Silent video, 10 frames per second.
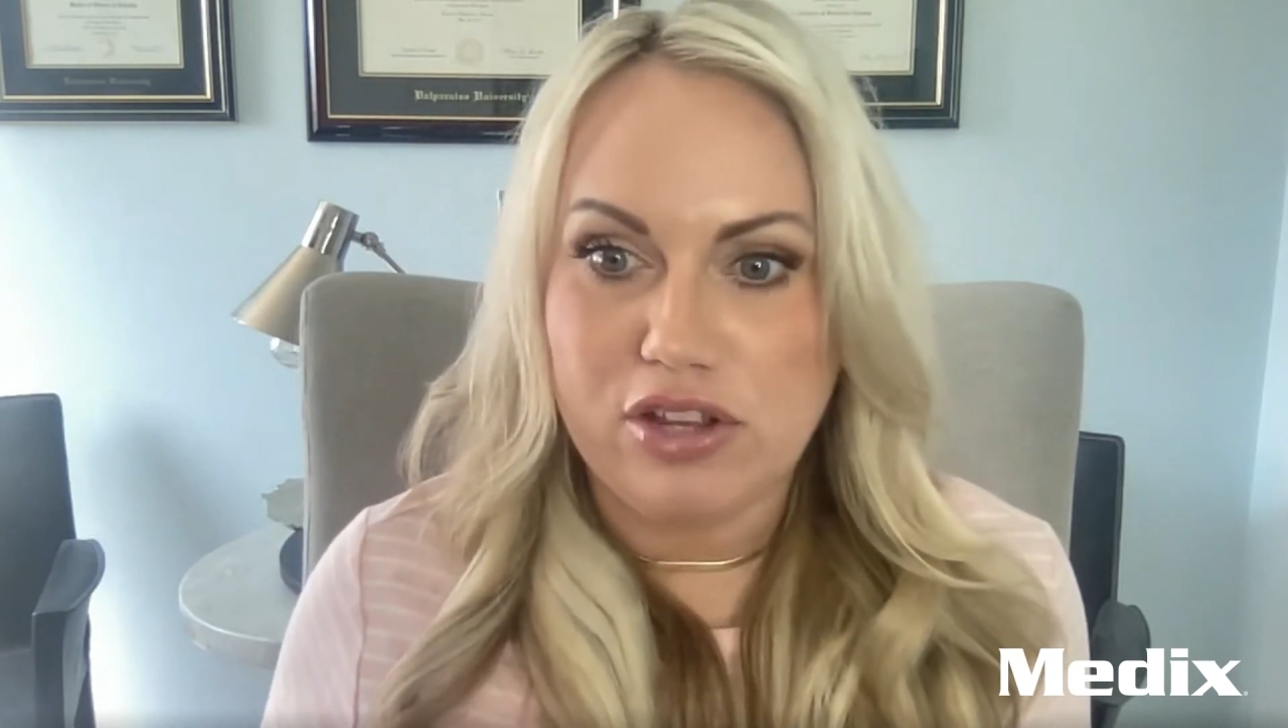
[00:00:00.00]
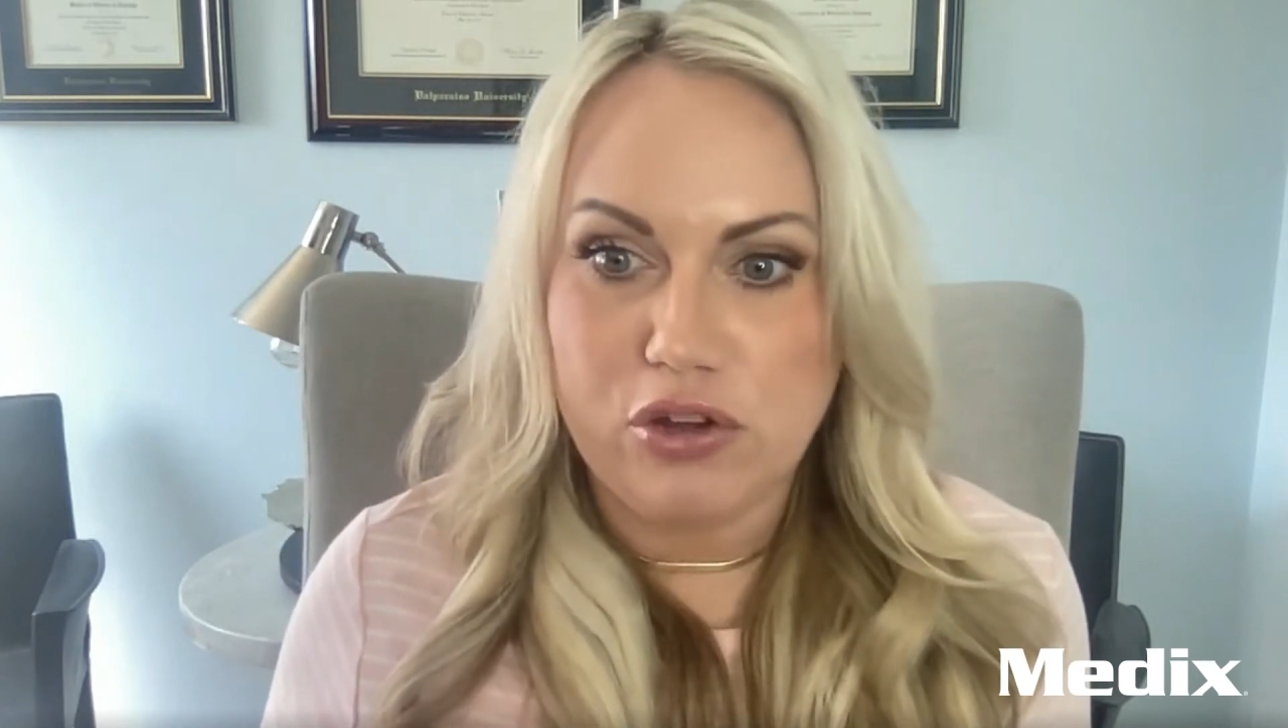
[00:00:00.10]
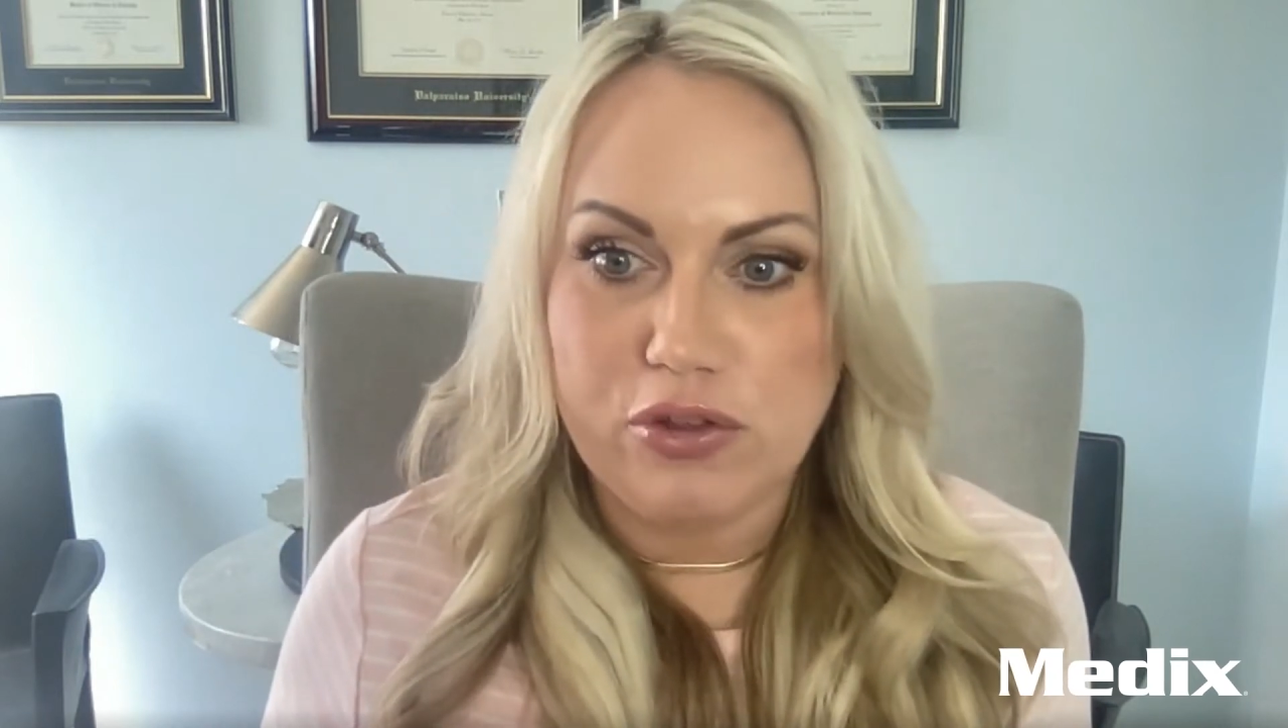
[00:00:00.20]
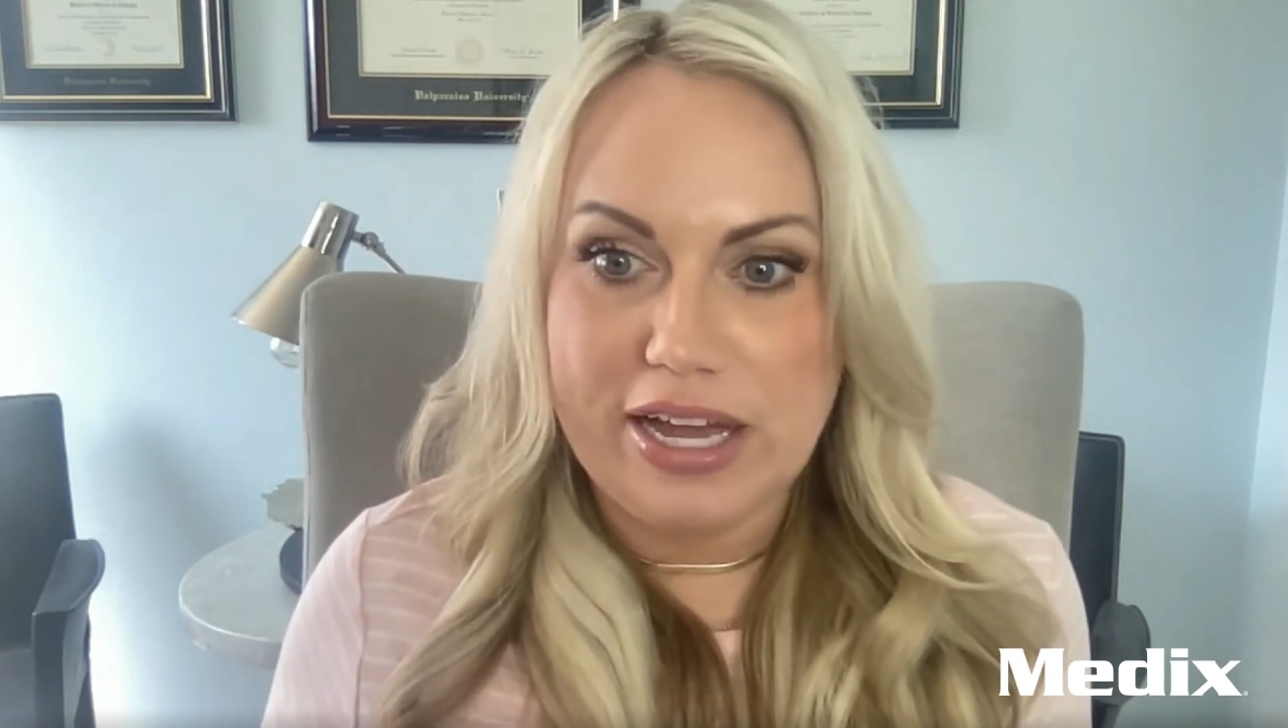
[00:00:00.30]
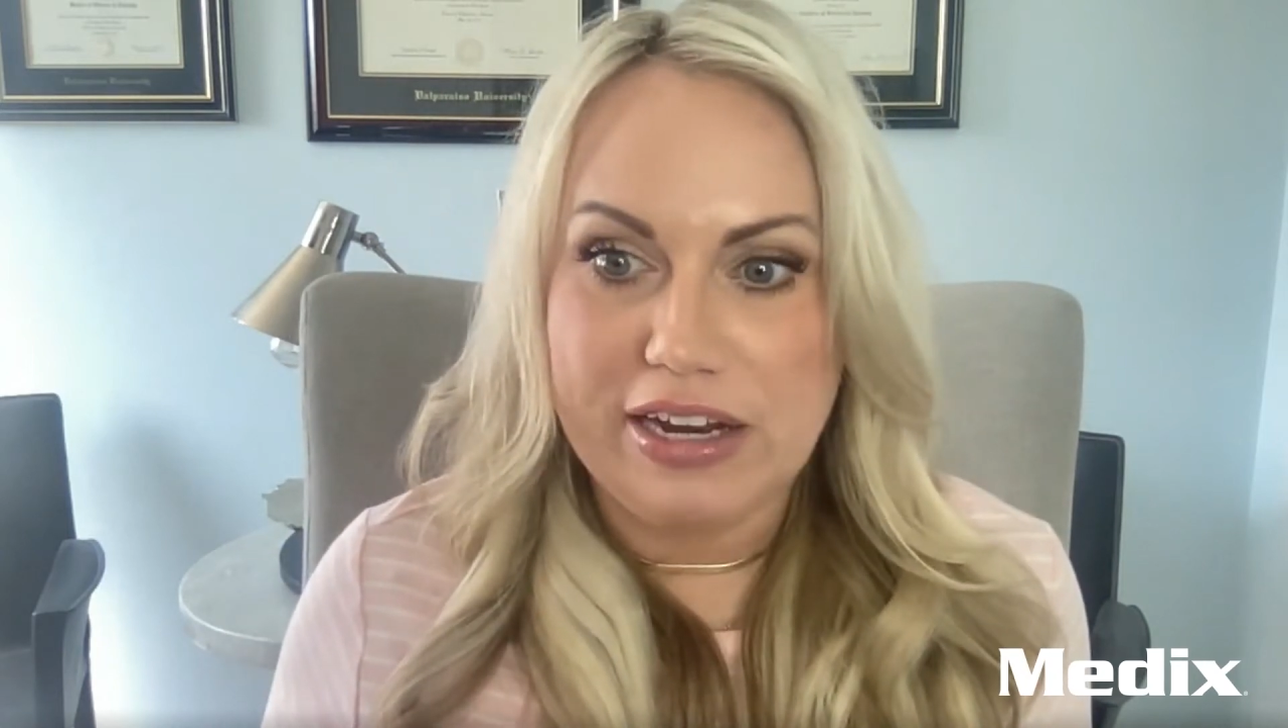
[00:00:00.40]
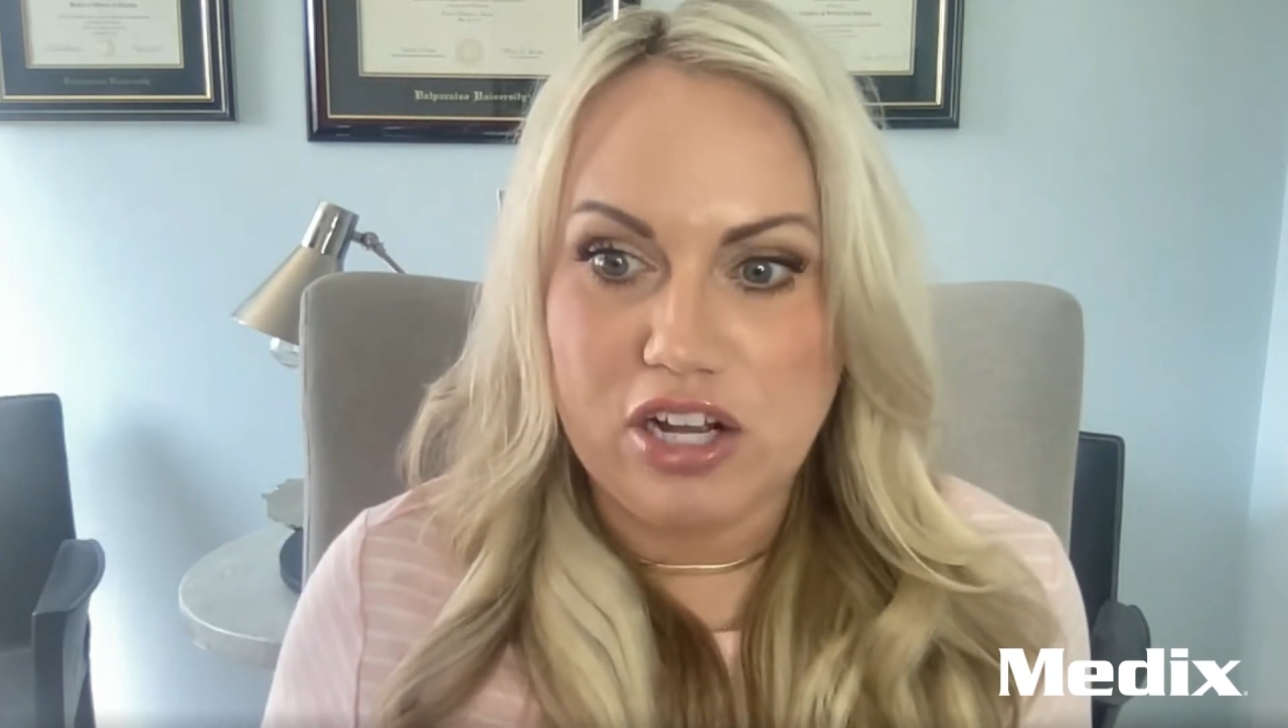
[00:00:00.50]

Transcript: too that